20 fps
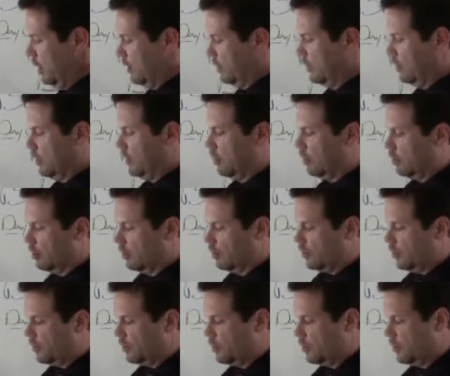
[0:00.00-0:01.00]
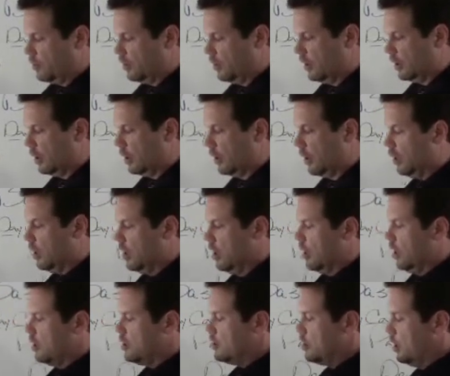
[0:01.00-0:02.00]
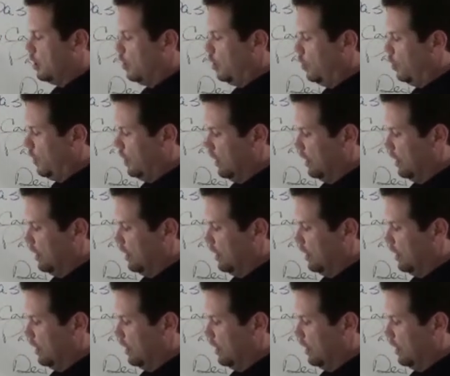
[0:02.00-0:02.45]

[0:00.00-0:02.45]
the skilled nursing facility. So,